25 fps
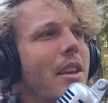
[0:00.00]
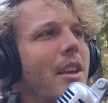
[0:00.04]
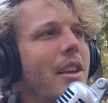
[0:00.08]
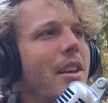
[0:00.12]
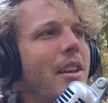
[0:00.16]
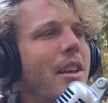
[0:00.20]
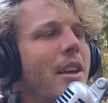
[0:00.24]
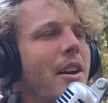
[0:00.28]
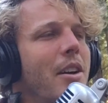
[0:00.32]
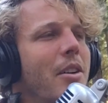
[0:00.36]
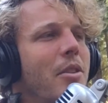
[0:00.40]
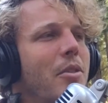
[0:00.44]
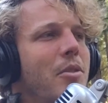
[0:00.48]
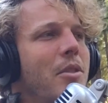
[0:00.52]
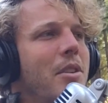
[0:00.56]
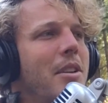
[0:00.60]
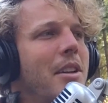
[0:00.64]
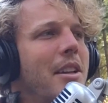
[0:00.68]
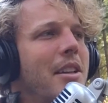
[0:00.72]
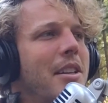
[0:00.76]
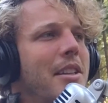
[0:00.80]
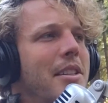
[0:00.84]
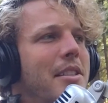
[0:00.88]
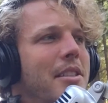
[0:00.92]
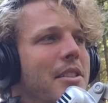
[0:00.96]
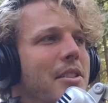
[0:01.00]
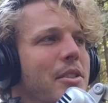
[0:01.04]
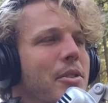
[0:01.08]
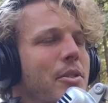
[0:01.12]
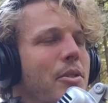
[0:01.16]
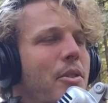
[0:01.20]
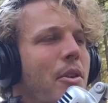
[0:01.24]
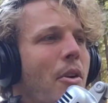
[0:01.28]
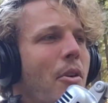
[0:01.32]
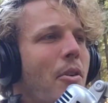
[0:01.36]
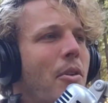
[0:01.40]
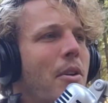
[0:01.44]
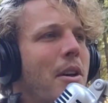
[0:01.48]
Yeah, who did I listen to
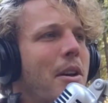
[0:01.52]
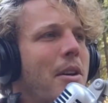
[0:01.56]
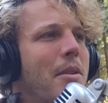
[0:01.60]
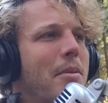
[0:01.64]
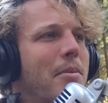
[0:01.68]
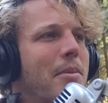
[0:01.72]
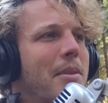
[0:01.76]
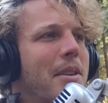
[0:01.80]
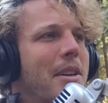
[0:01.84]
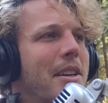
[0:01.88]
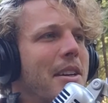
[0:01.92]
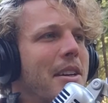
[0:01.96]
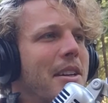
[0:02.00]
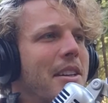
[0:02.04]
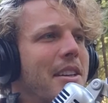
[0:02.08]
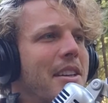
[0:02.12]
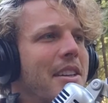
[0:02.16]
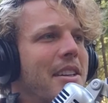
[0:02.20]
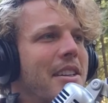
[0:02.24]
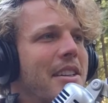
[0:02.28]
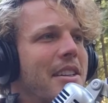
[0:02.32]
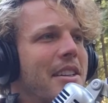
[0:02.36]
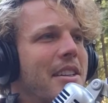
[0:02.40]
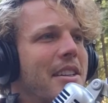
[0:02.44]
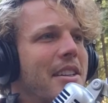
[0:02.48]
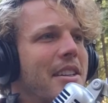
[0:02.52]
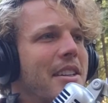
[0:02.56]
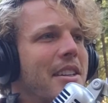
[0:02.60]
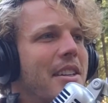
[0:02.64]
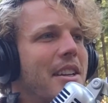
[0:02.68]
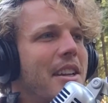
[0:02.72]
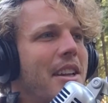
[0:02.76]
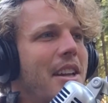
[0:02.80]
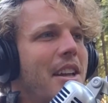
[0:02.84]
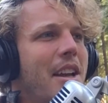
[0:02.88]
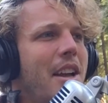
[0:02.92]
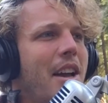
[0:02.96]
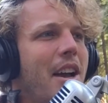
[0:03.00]
growing up that
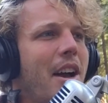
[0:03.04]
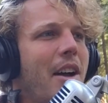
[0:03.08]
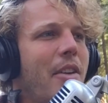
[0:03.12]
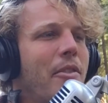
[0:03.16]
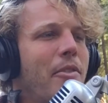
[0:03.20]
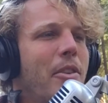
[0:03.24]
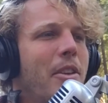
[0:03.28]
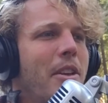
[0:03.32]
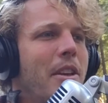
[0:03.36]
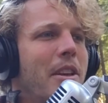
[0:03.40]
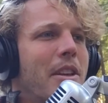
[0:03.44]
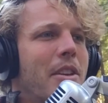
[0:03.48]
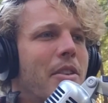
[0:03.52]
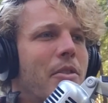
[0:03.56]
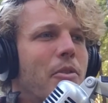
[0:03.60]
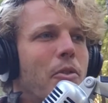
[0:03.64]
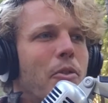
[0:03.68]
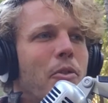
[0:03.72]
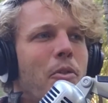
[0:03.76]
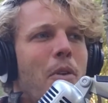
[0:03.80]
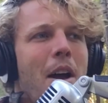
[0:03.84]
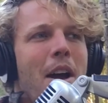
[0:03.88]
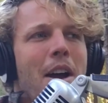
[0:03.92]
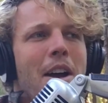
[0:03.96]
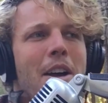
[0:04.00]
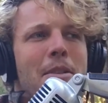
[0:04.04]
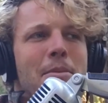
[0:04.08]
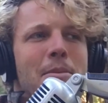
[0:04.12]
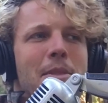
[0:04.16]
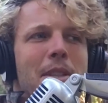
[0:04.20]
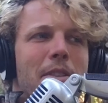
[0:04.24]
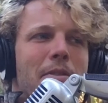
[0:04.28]
I feel like rhymes?